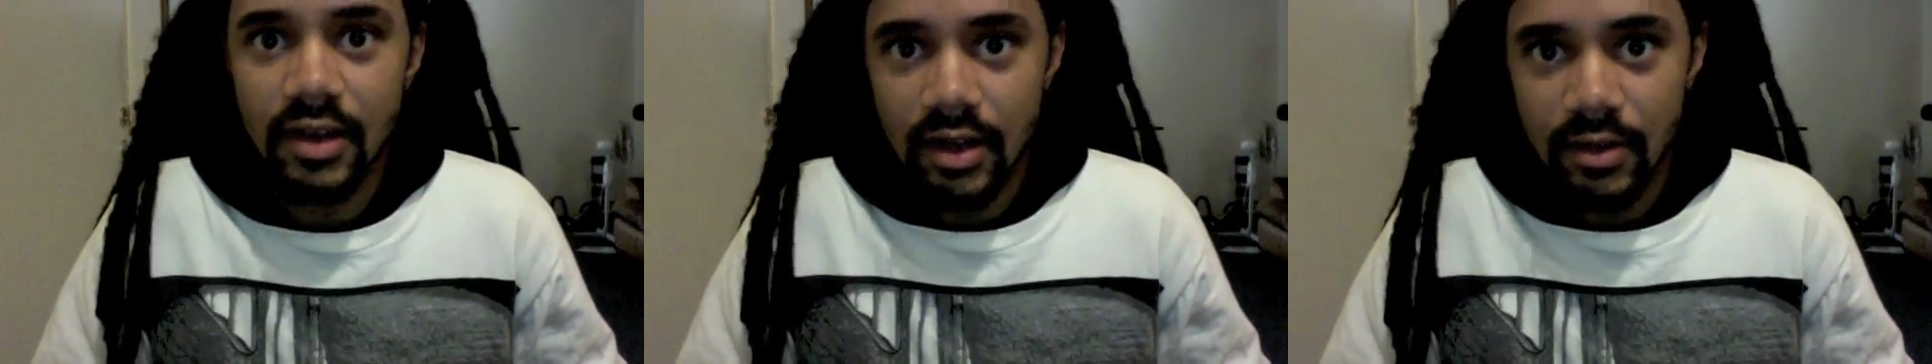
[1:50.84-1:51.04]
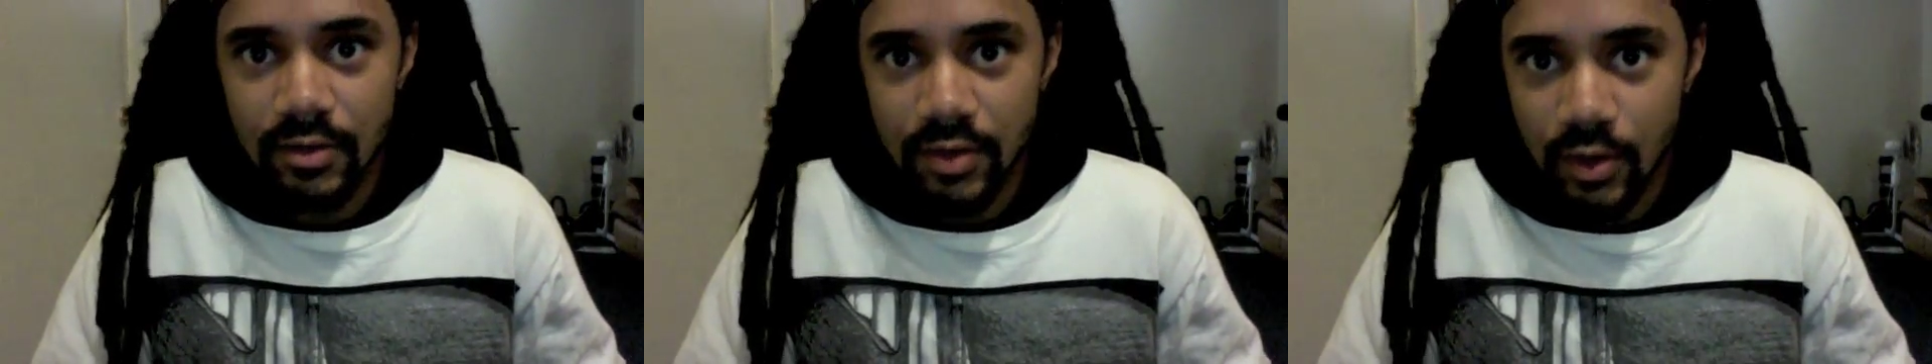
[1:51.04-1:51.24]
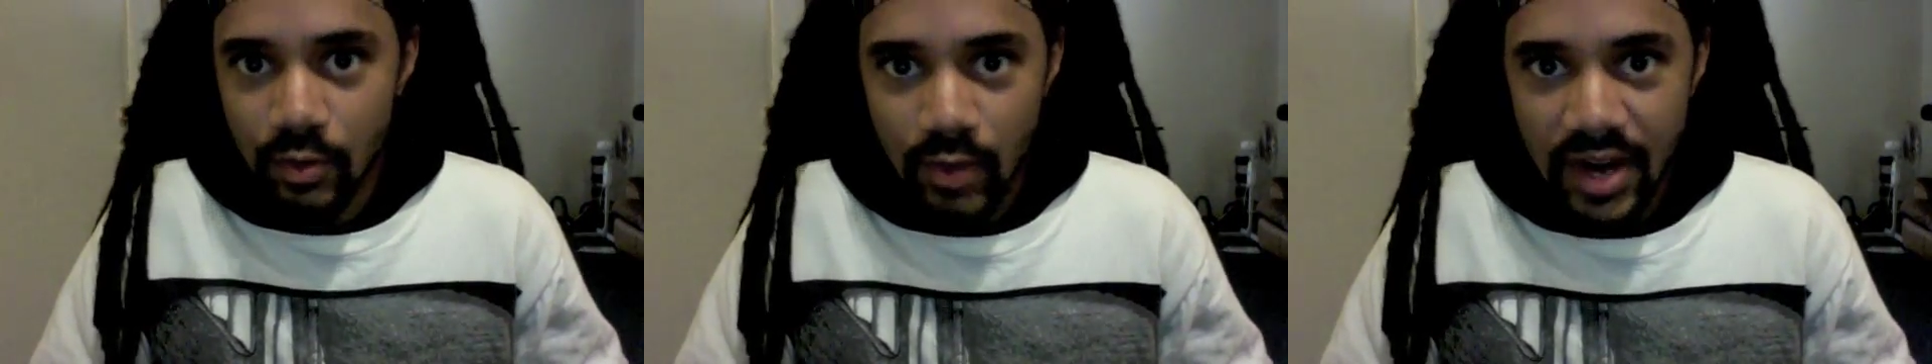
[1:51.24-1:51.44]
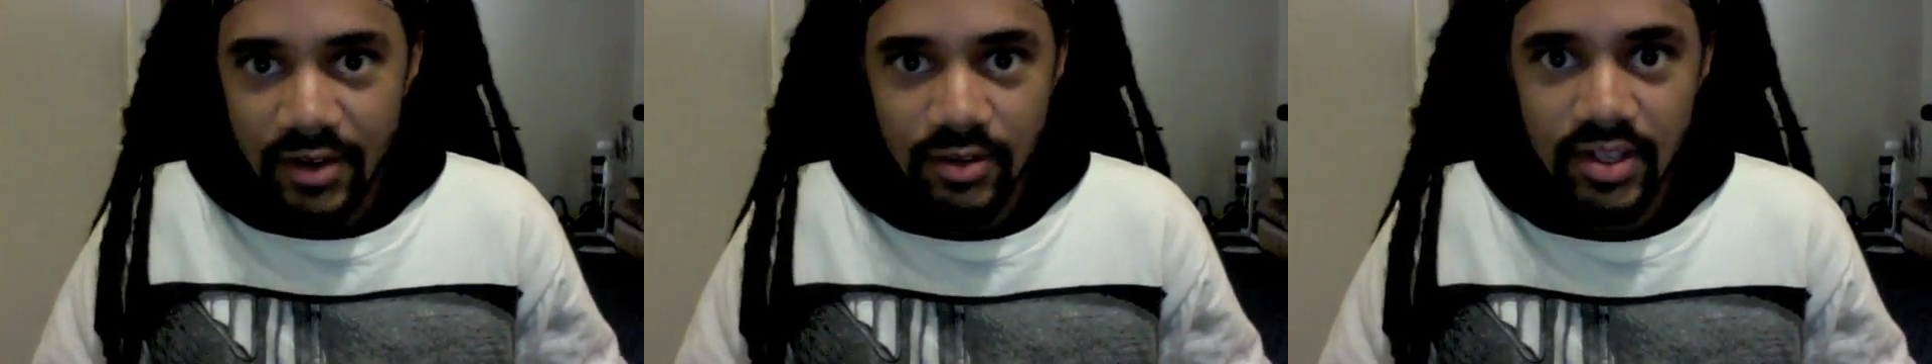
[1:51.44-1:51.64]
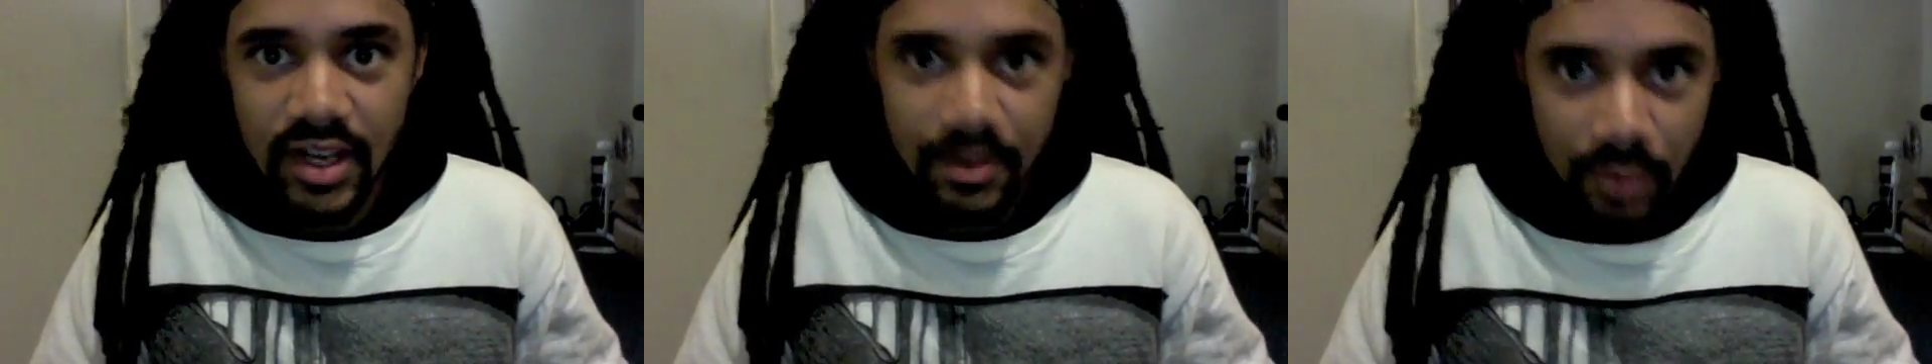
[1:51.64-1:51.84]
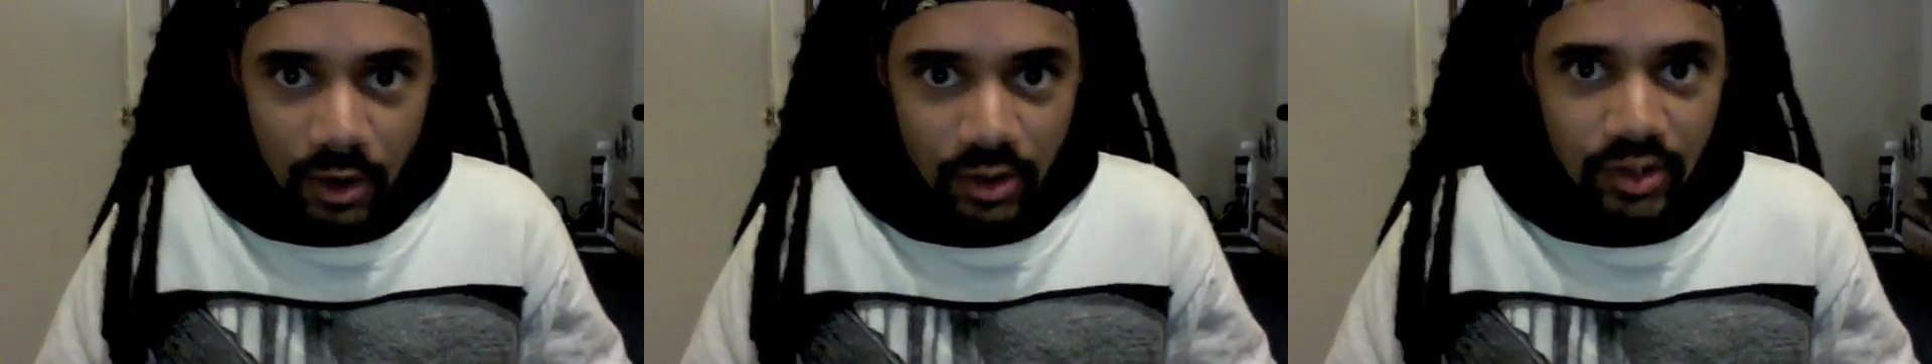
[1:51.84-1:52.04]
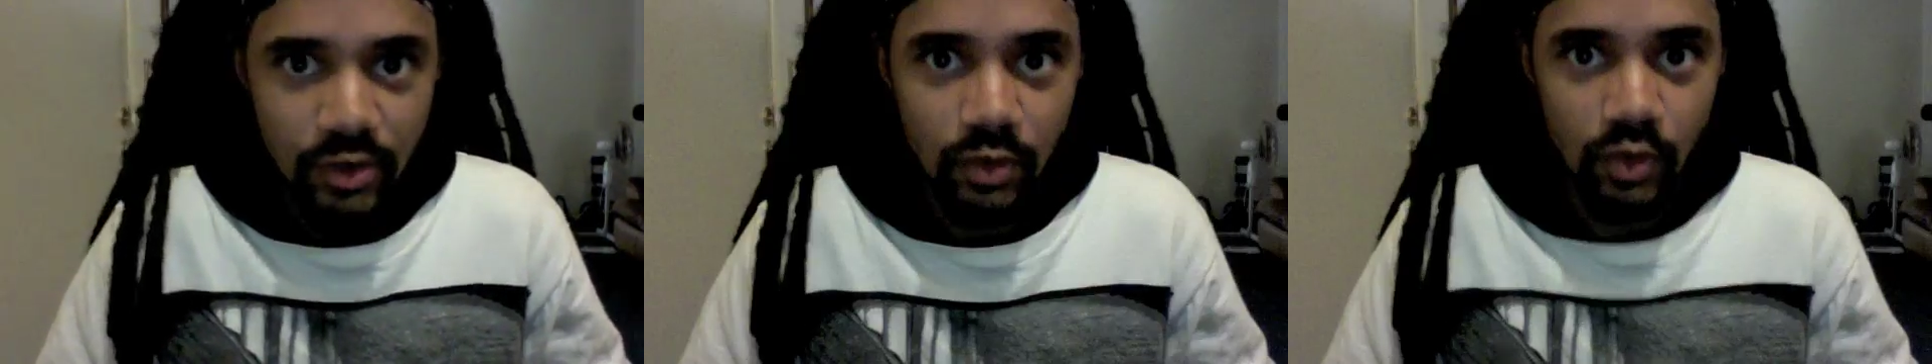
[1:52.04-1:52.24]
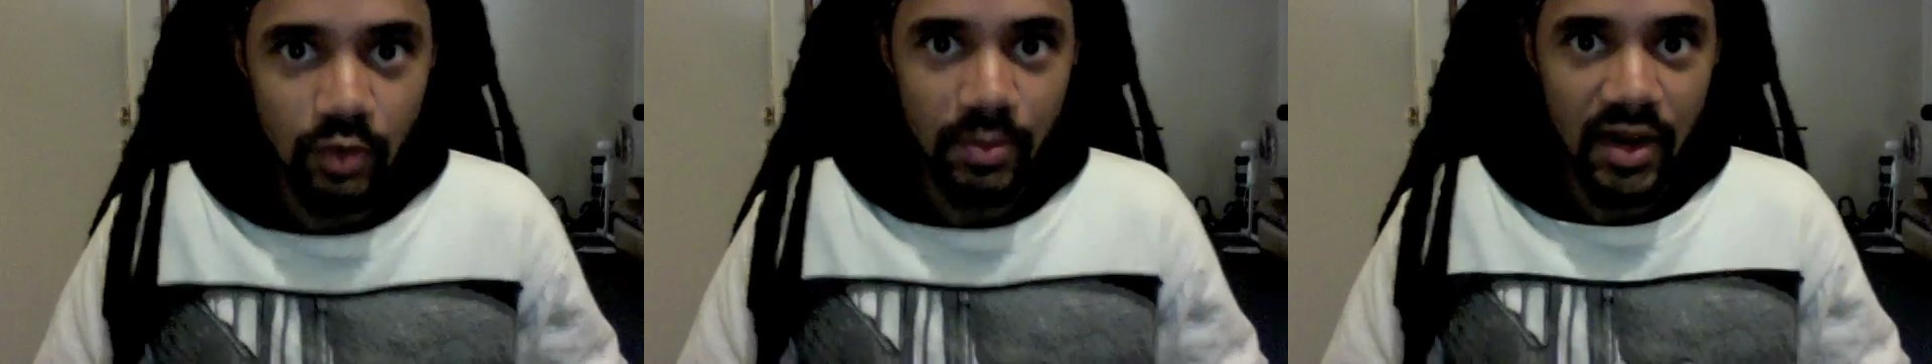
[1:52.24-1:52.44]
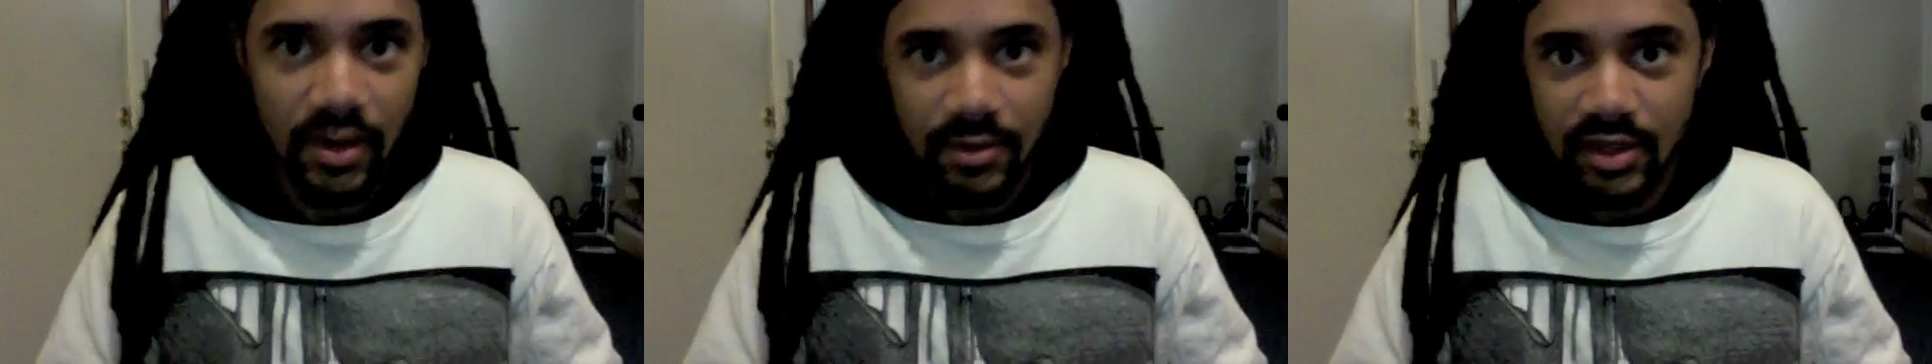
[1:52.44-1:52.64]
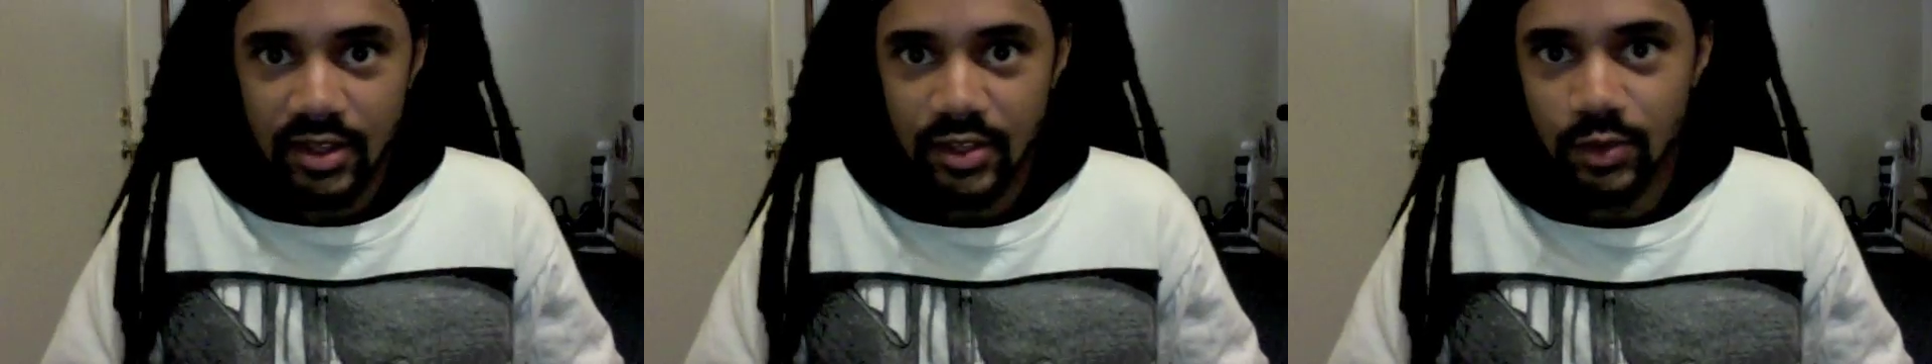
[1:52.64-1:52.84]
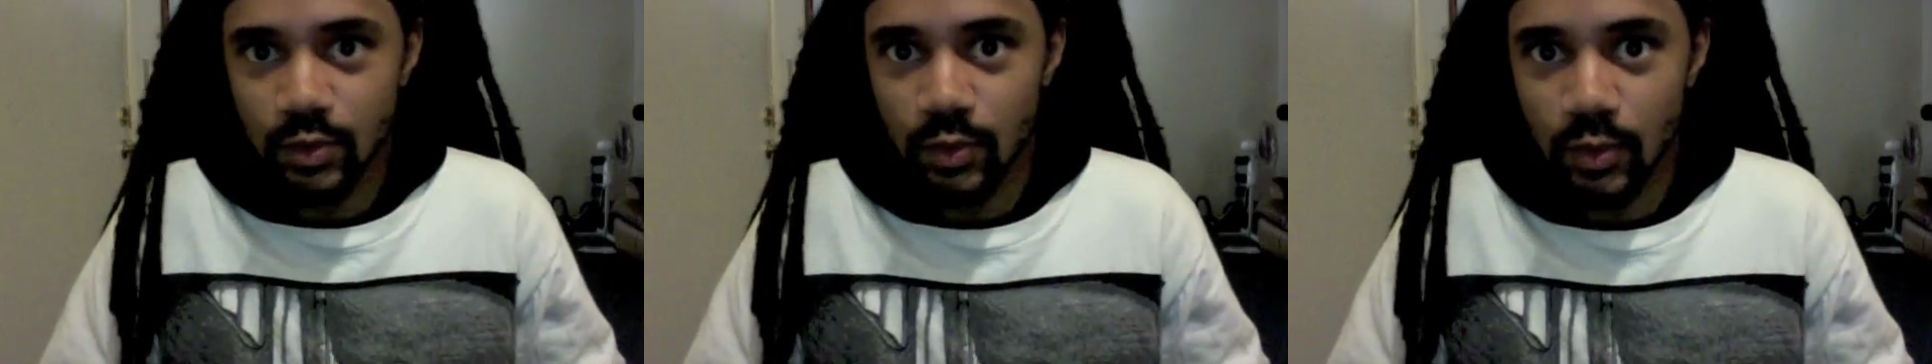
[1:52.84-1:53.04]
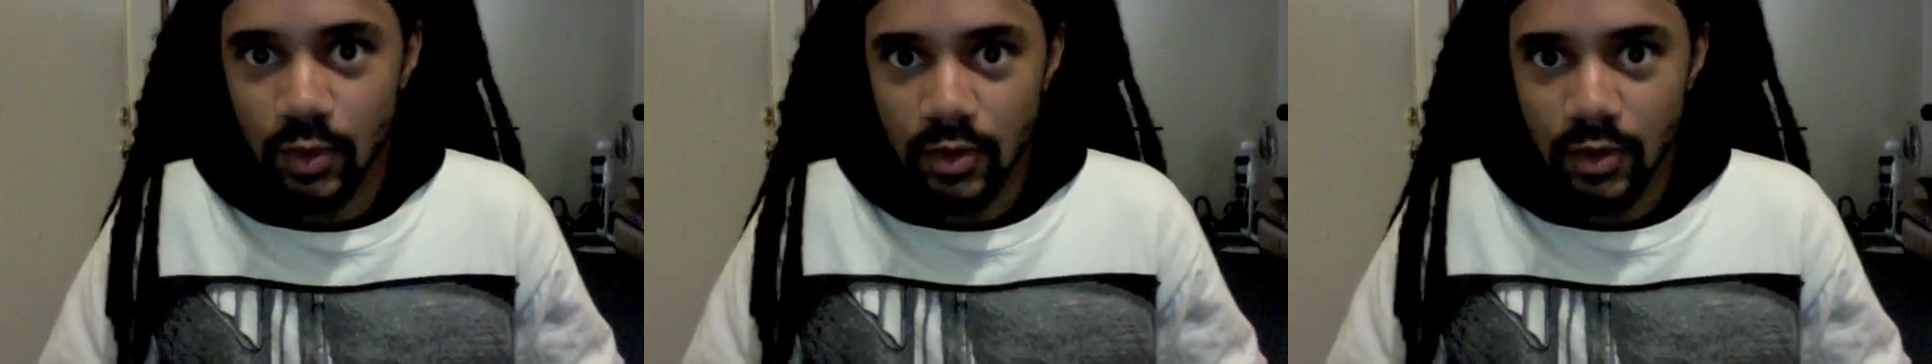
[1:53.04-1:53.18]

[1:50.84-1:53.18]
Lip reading: there are writers like Marx or Pyrillus who